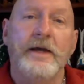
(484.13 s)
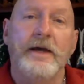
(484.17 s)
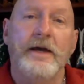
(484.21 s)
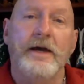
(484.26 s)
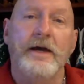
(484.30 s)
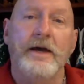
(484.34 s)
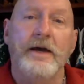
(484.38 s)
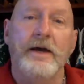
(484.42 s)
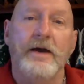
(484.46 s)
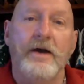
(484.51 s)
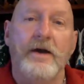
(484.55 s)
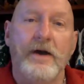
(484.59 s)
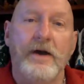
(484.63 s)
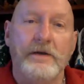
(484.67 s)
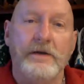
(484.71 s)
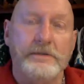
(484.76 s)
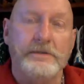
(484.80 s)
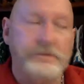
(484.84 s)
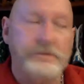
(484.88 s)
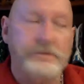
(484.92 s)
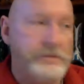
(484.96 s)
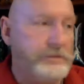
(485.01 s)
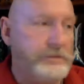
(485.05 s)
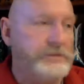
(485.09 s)
uh, are
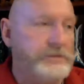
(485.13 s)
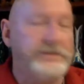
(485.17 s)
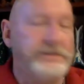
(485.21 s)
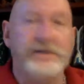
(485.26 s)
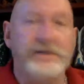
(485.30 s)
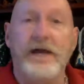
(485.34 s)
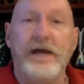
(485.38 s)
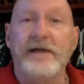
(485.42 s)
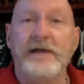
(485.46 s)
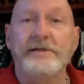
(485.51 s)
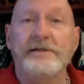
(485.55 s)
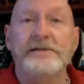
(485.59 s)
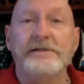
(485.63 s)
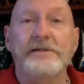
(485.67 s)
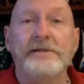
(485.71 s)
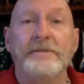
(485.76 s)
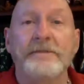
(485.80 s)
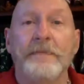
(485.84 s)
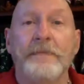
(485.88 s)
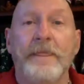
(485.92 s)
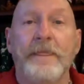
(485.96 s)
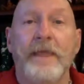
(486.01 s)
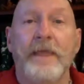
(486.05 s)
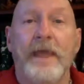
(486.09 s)
two sons
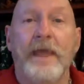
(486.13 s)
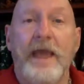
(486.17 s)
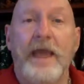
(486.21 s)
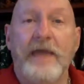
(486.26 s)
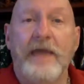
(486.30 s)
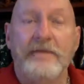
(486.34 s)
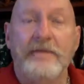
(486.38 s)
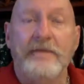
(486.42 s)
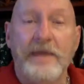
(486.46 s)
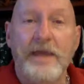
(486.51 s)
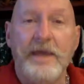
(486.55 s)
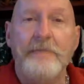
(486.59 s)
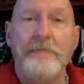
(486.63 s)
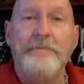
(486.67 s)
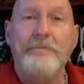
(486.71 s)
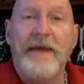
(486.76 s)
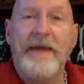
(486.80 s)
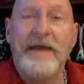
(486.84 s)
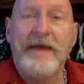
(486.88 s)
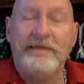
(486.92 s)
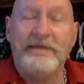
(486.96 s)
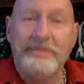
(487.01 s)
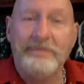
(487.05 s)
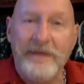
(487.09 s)
and the
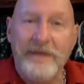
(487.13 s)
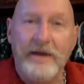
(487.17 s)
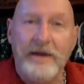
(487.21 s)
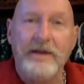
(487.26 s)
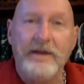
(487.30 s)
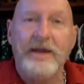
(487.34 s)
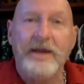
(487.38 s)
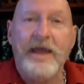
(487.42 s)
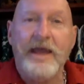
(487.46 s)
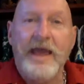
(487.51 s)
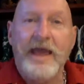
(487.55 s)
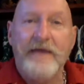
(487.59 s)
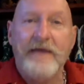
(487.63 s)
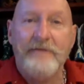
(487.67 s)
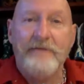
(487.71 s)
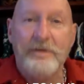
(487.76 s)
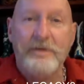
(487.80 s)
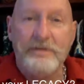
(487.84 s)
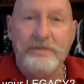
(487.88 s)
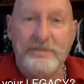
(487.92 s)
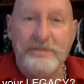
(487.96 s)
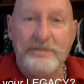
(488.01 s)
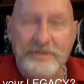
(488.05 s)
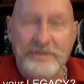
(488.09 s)
impact they're going to have
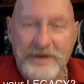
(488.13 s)
on